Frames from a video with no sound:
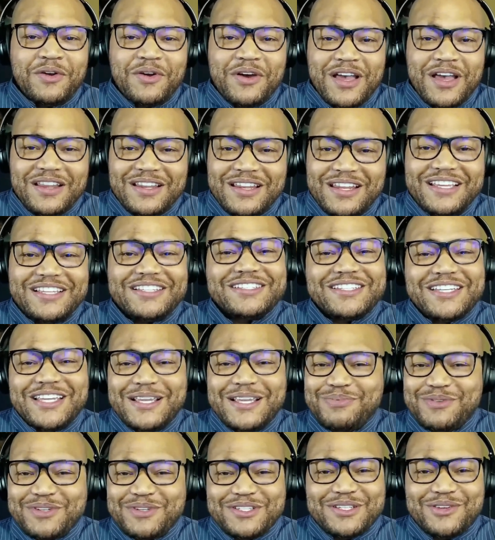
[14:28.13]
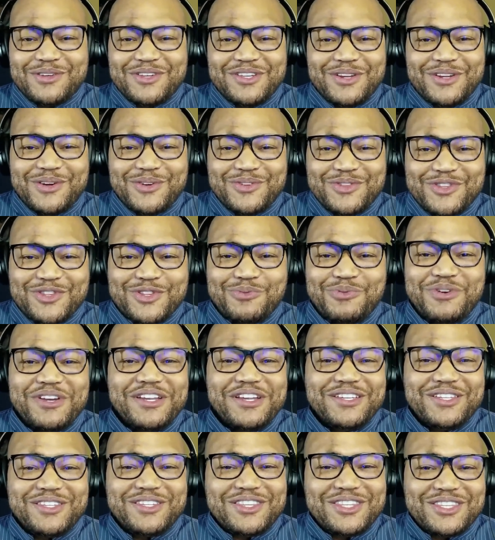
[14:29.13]
At least keep you
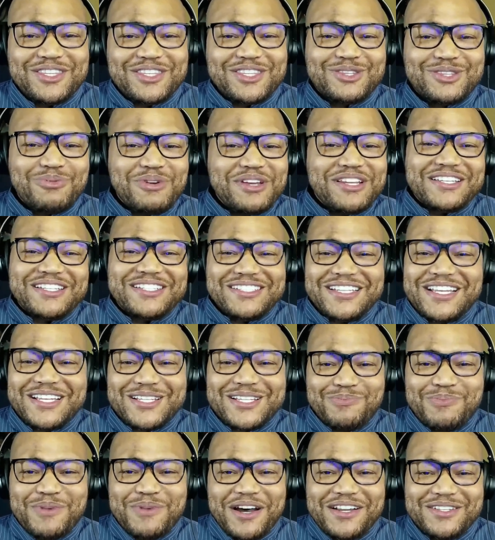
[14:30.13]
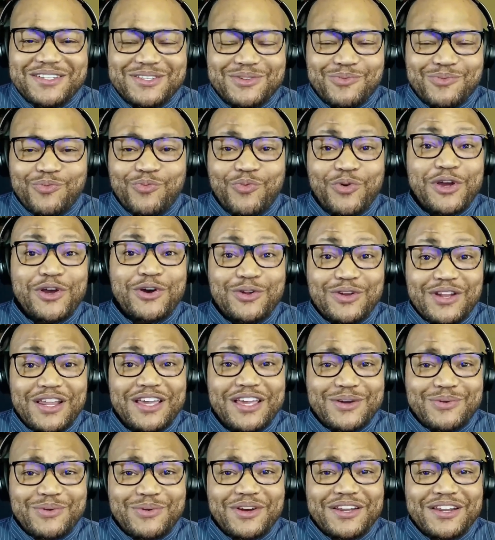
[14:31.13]
3 to 6 months real
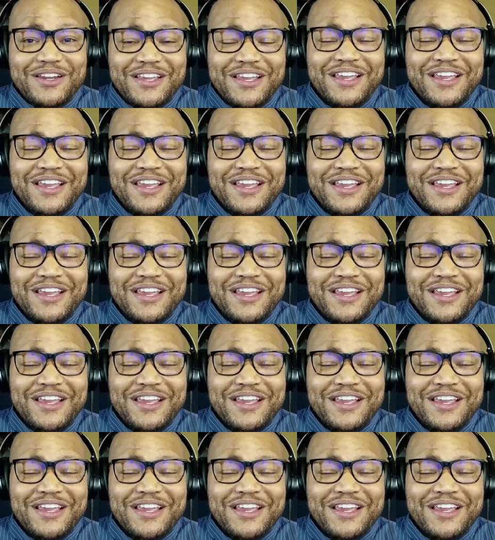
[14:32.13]
liquid,